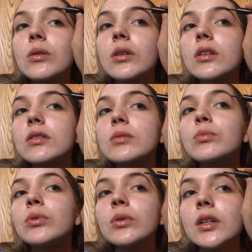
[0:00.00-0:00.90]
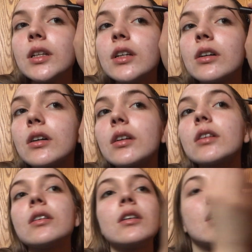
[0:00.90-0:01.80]
works pretty
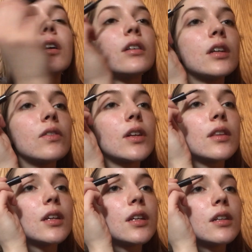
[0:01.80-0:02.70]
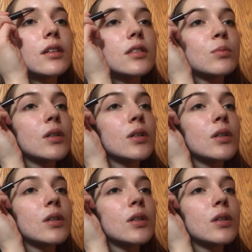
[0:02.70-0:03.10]
hard on everything he does.